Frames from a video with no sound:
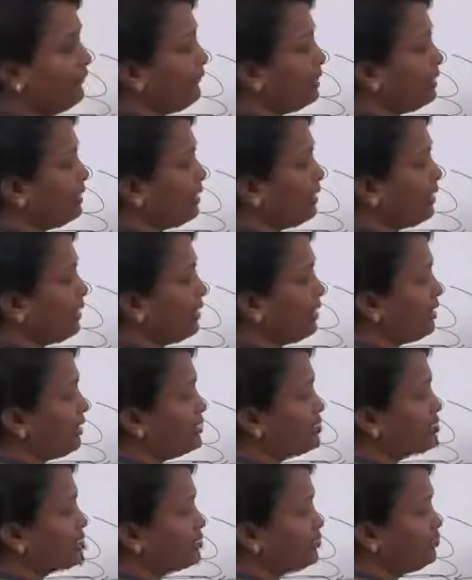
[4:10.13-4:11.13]
When you are
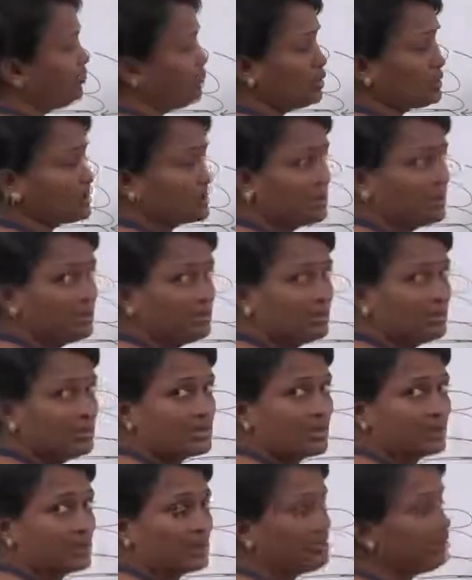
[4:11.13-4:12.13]
arranging books in
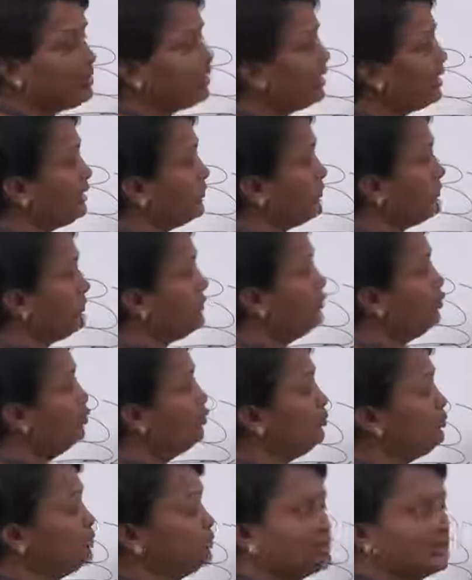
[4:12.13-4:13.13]
this order, if a new
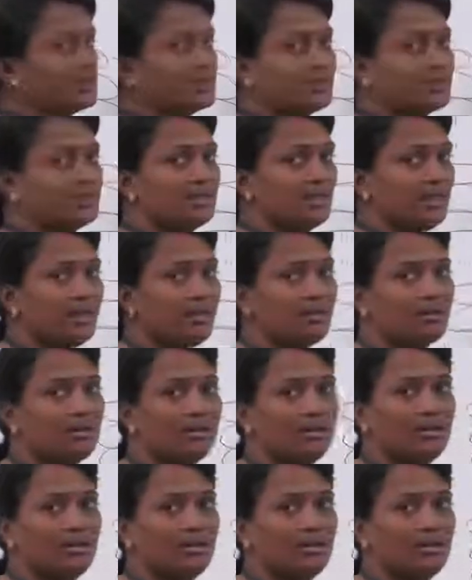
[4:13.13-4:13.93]
book is there,